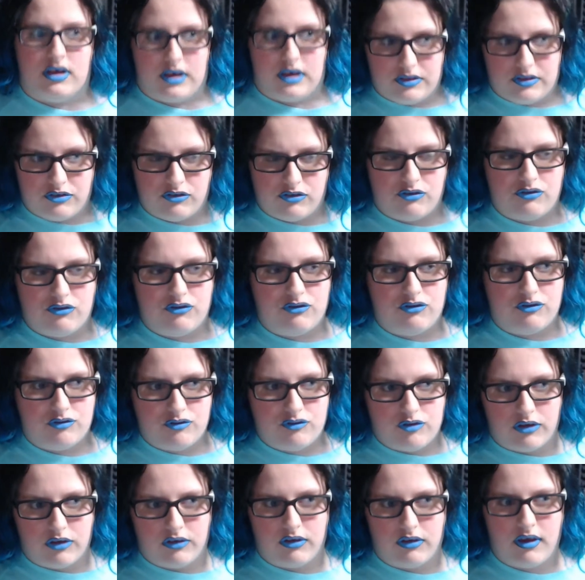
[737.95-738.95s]
It's
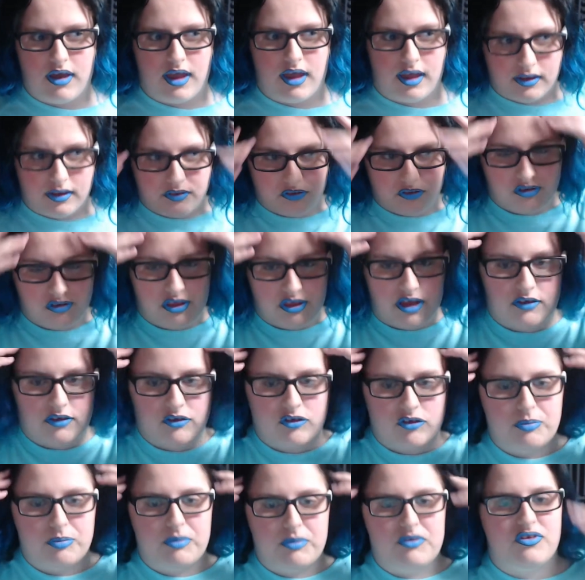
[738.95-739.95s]
like
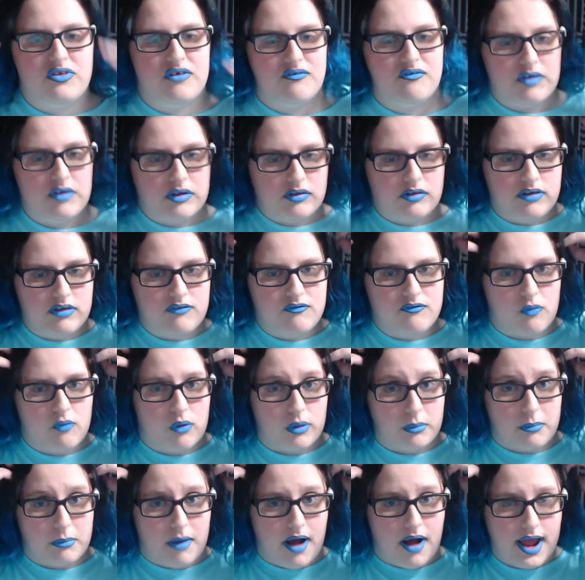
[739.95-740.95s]
specifically
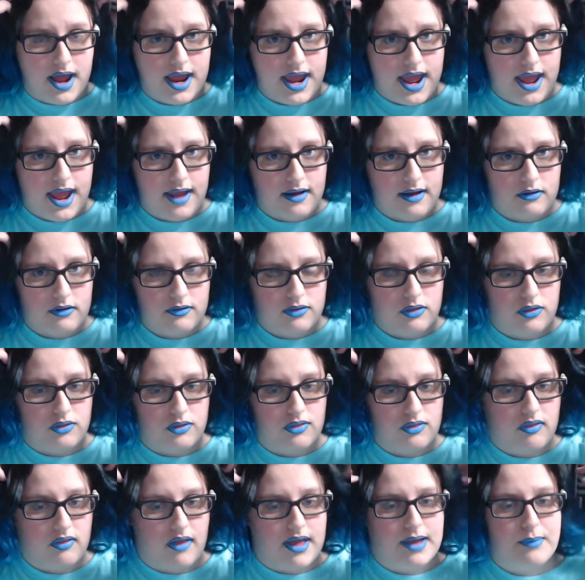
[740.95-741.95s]
for my hair,
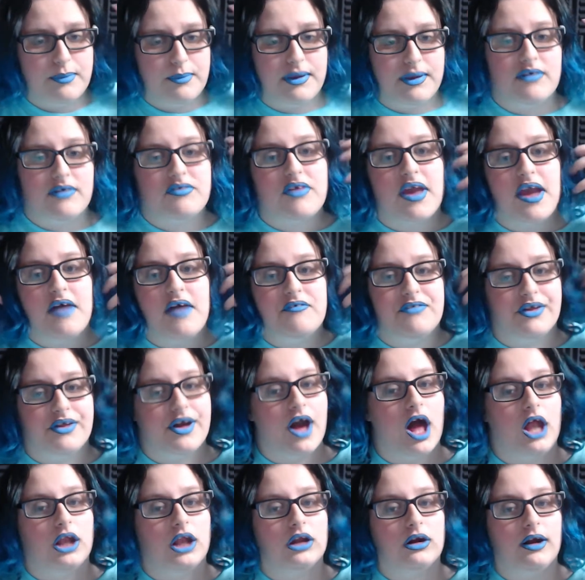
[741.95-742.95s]
like, because I have the
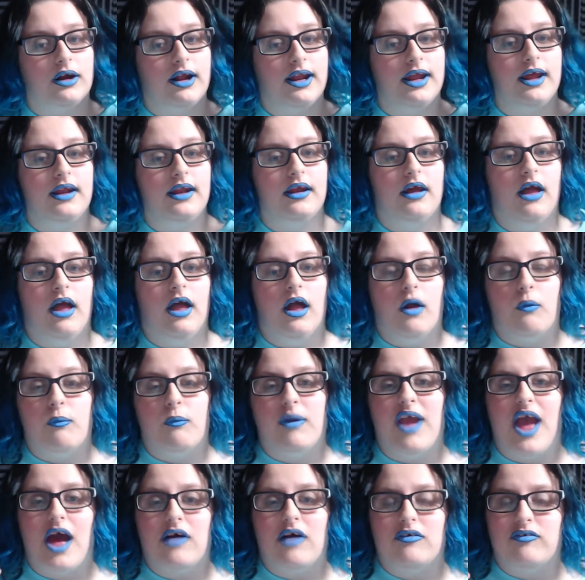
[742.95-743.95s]
color in it,
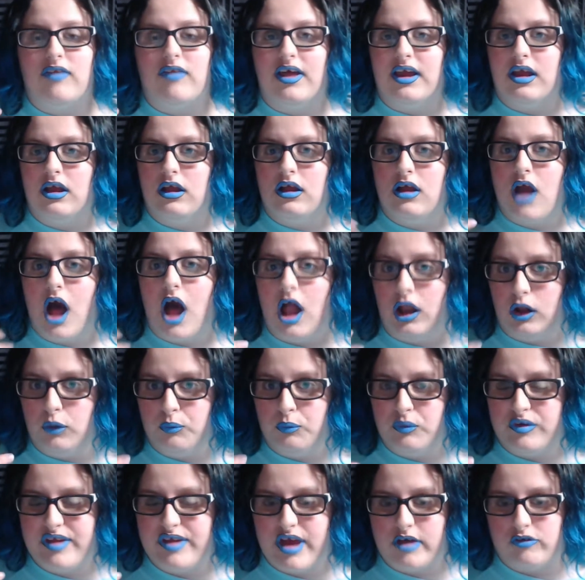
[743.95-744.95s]
we have, like, color
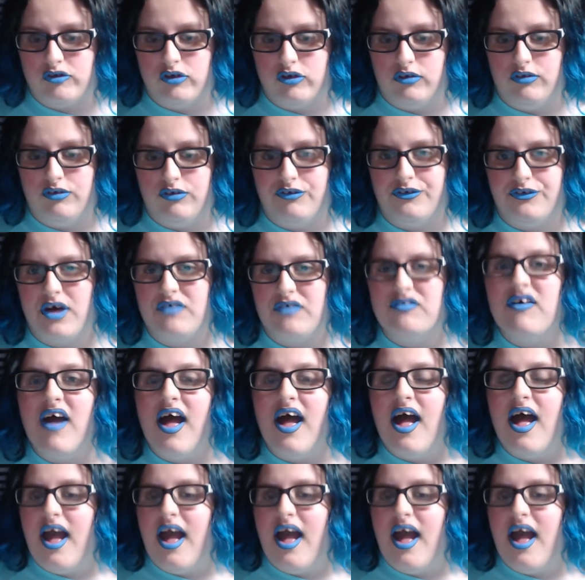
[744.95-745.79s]
protection stuff,